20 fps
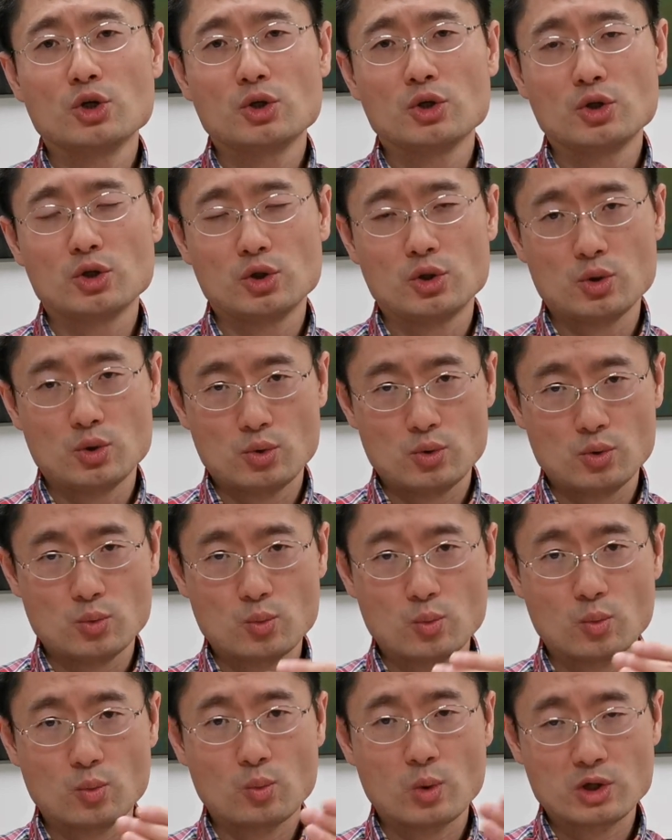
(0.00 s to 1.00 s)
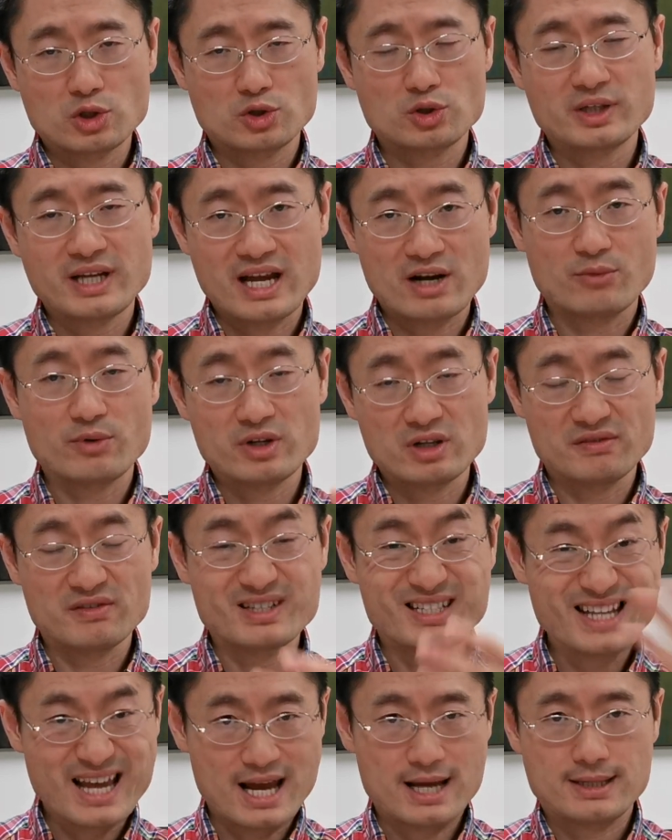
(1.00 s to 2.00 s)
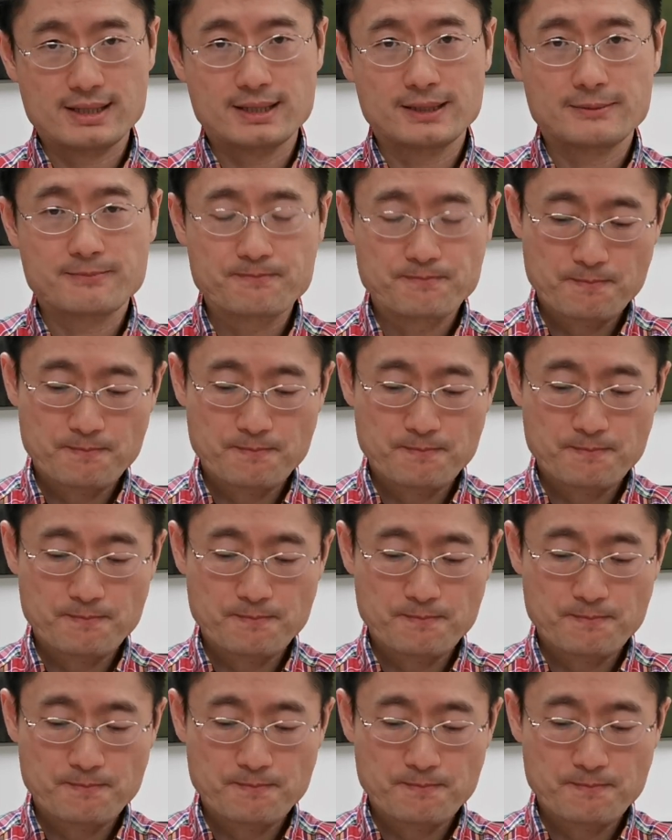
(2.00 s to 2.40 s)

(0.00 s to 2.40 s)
you want to get rid of a debt.